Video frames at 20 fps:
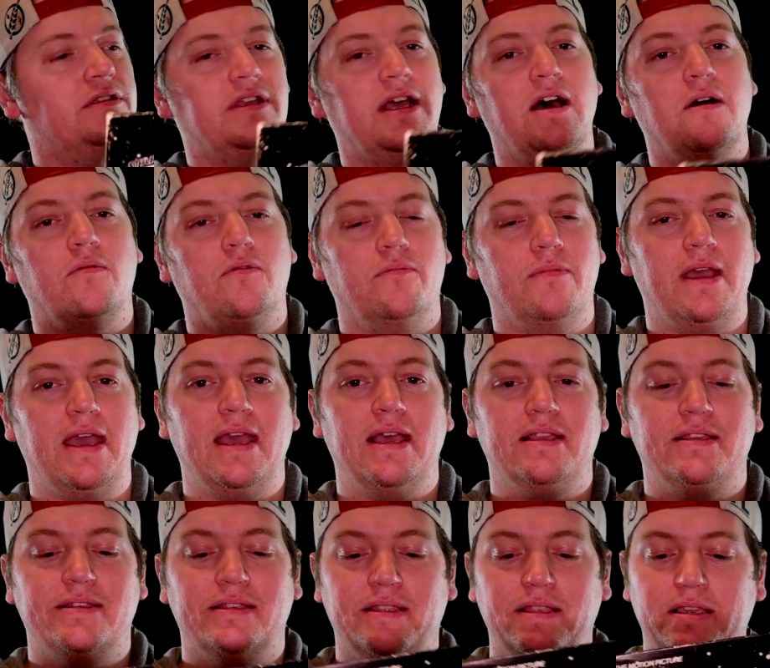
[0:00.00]
album
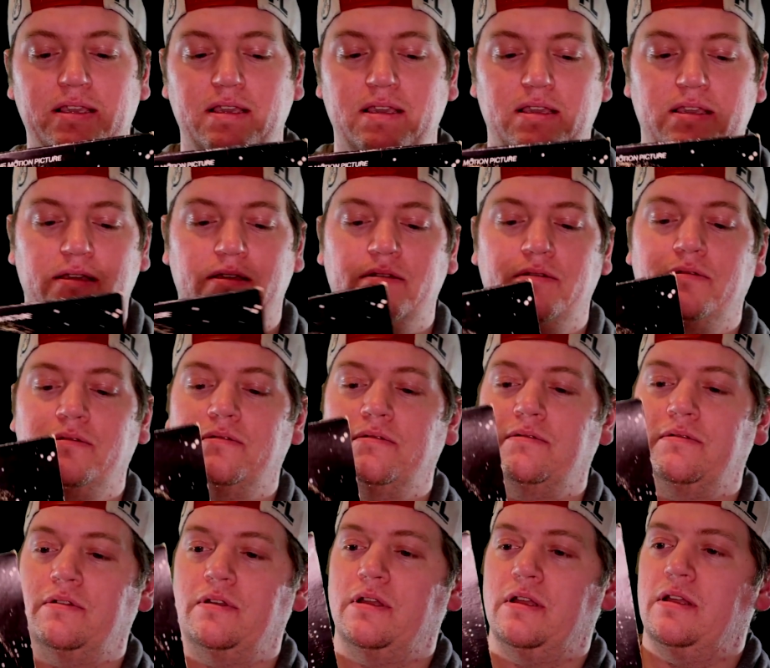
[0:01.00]
has the
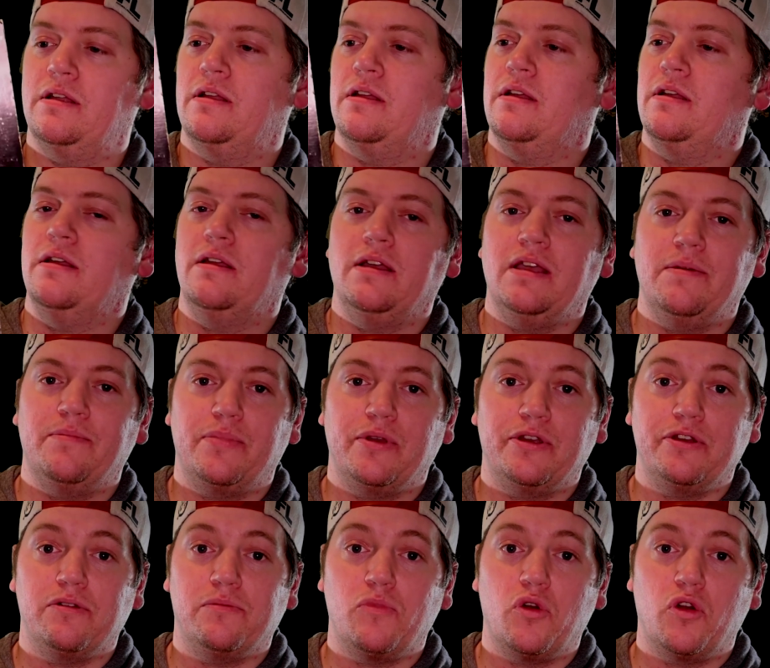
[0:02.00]

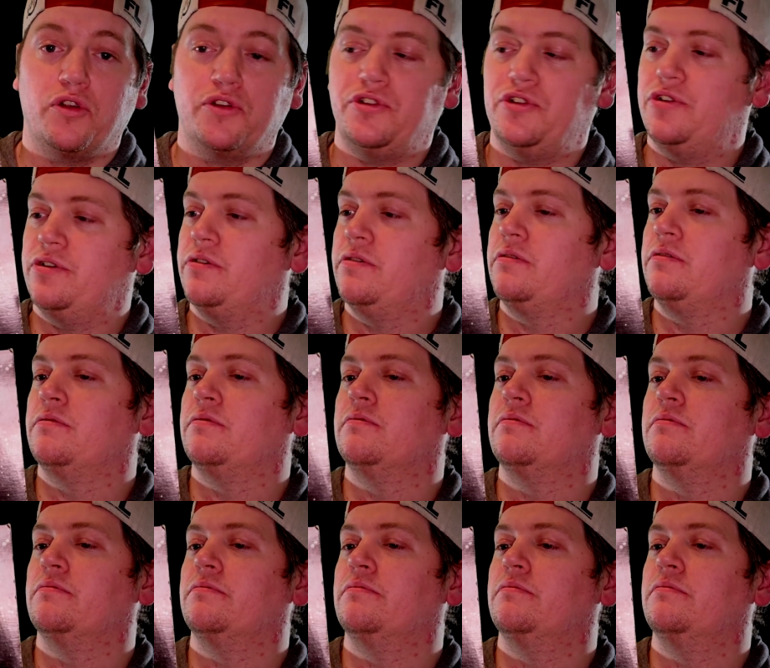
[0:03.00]
Imperial March.
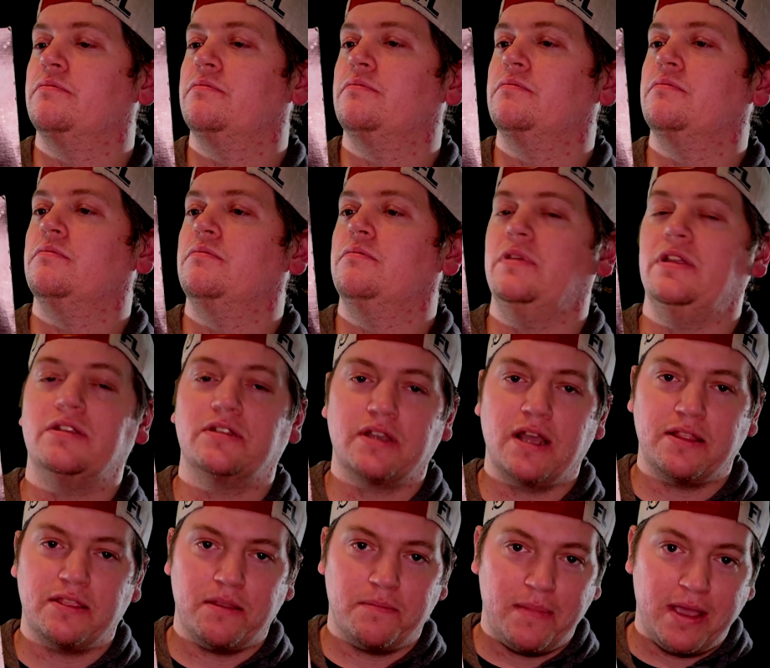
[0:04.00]
It's
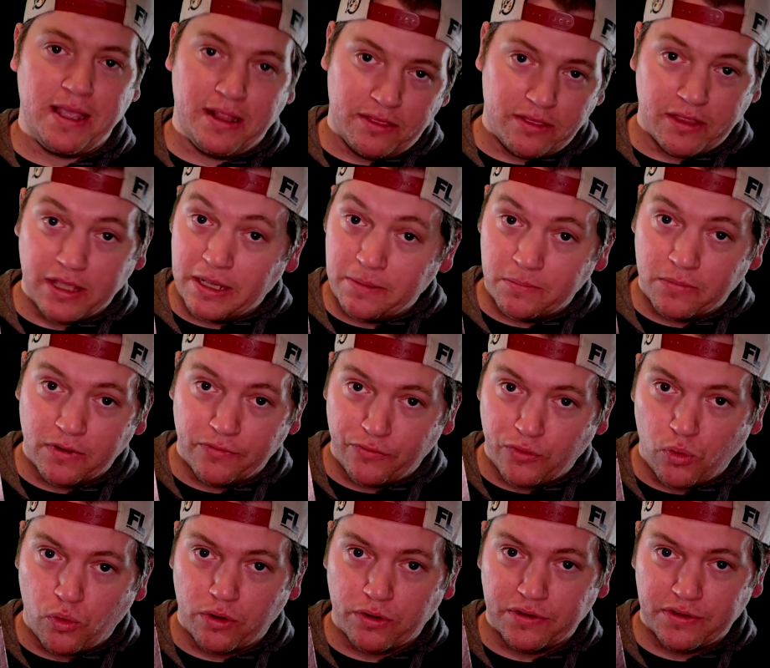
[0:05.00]
got the main theme, of
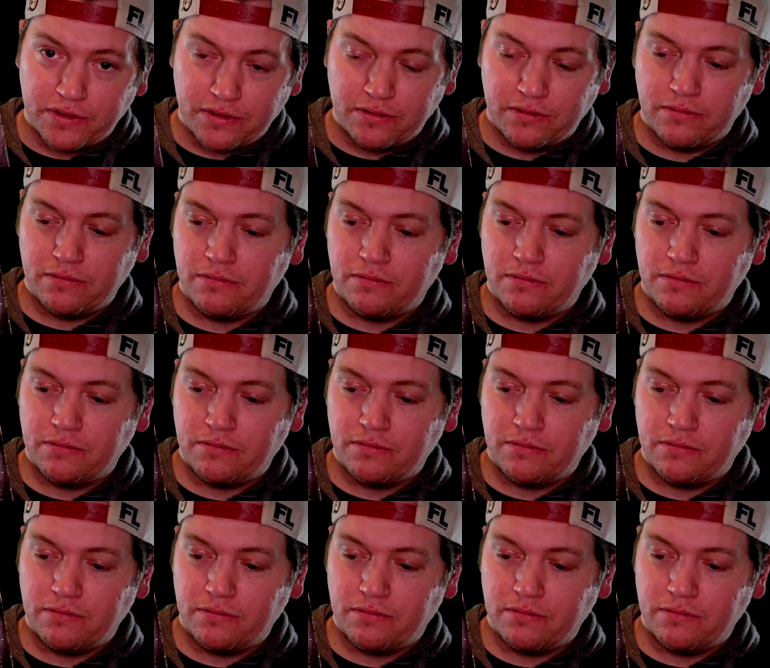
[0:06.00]
course.